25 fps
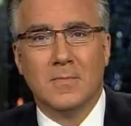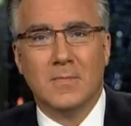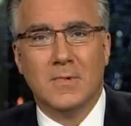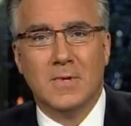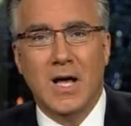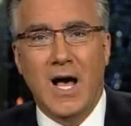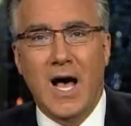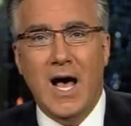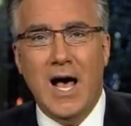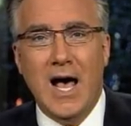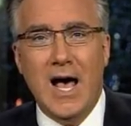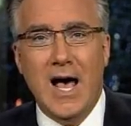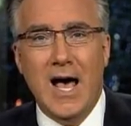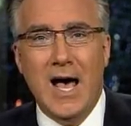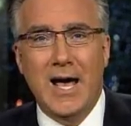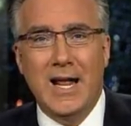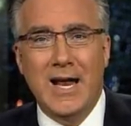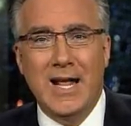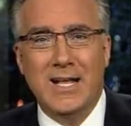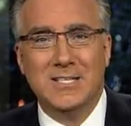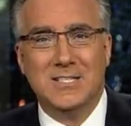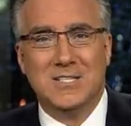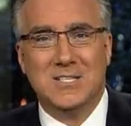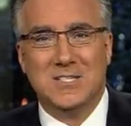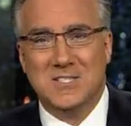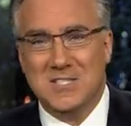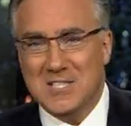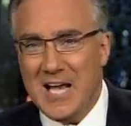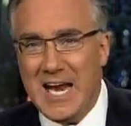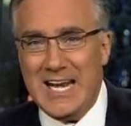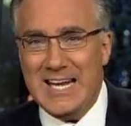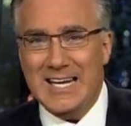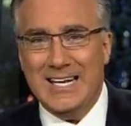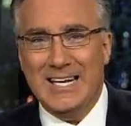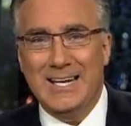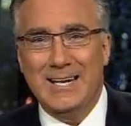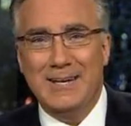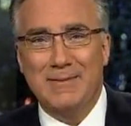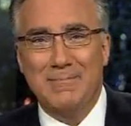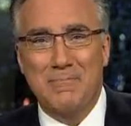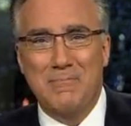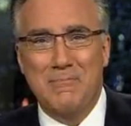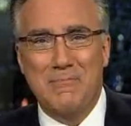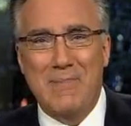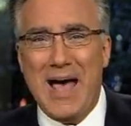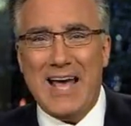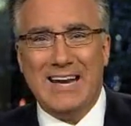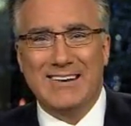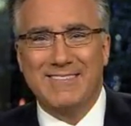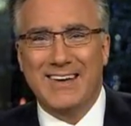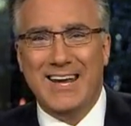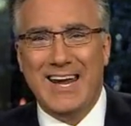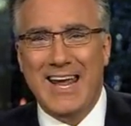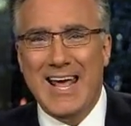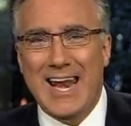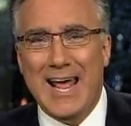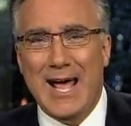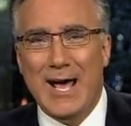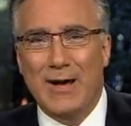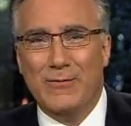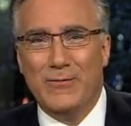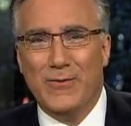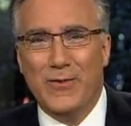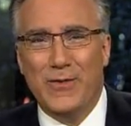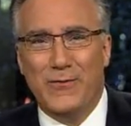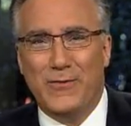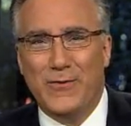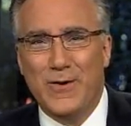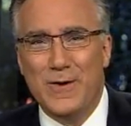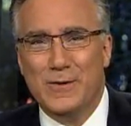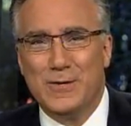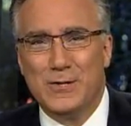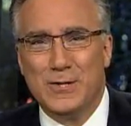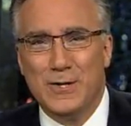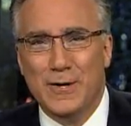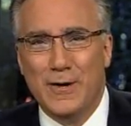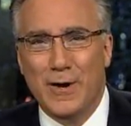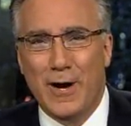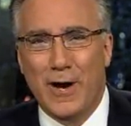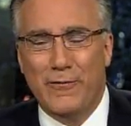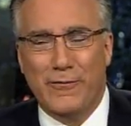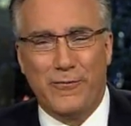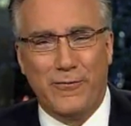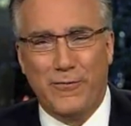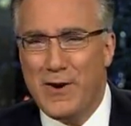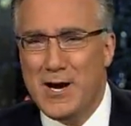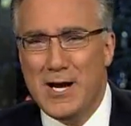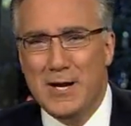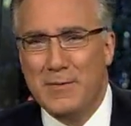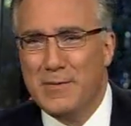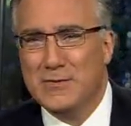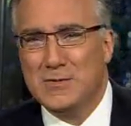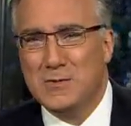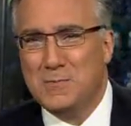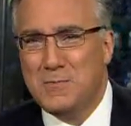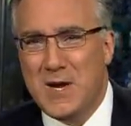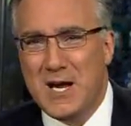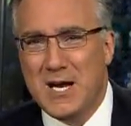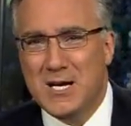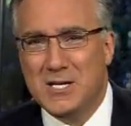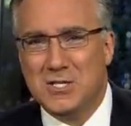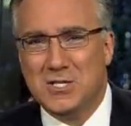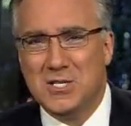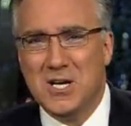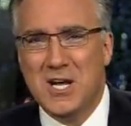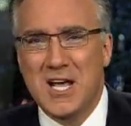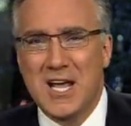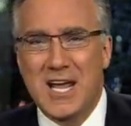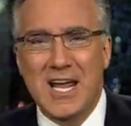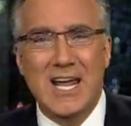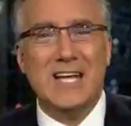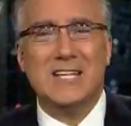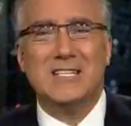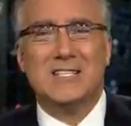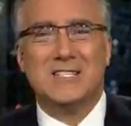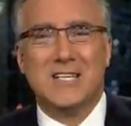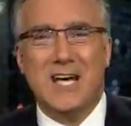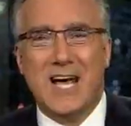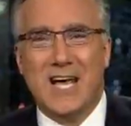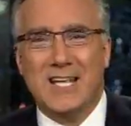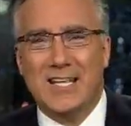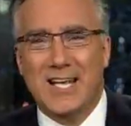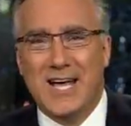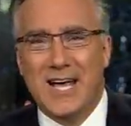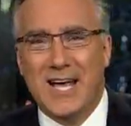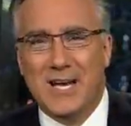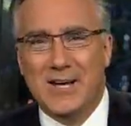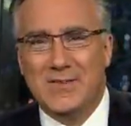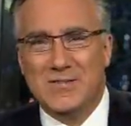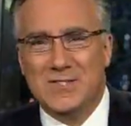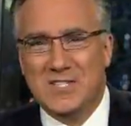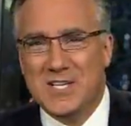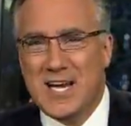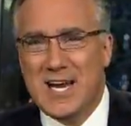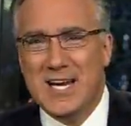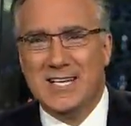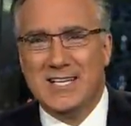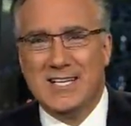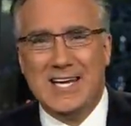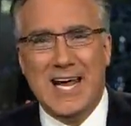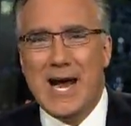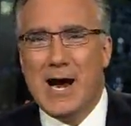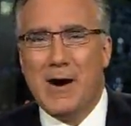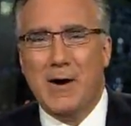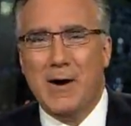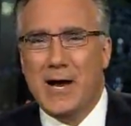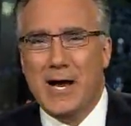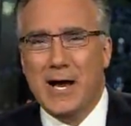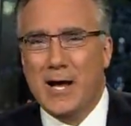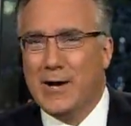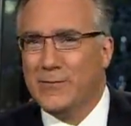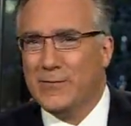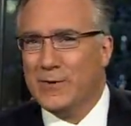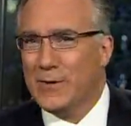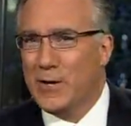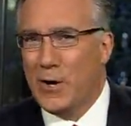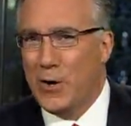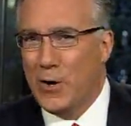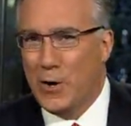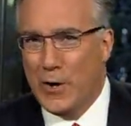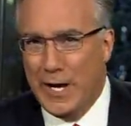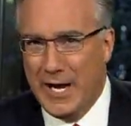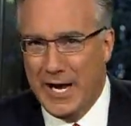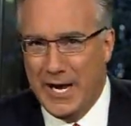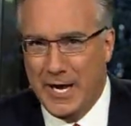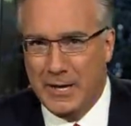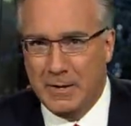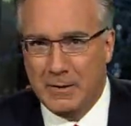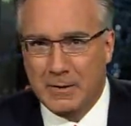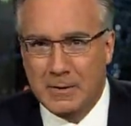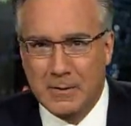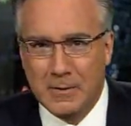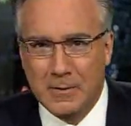God and Satan battling it out for the future of freedom of speech inside the head of St. Carrie of La Jolla.